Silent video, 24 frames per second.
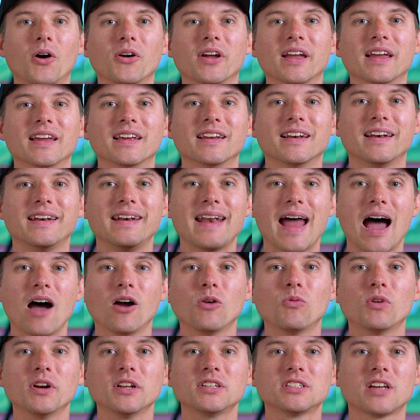Okay, now
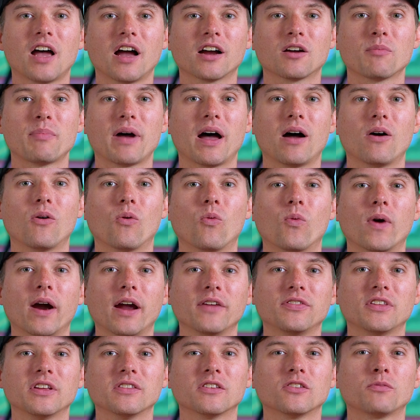I want to talk about where
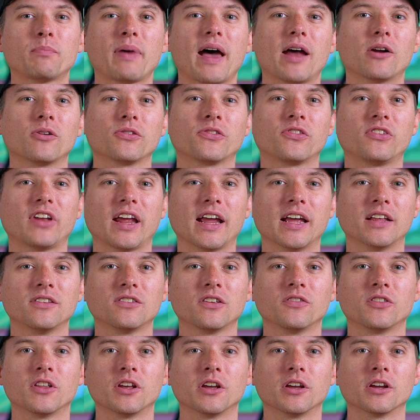I think this paddle stands
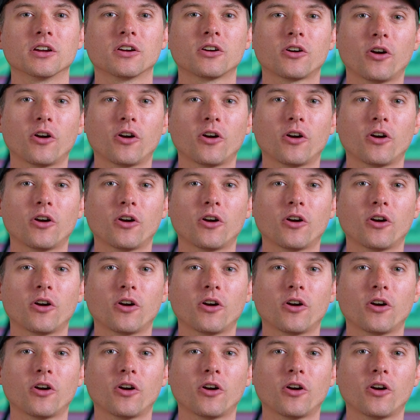in the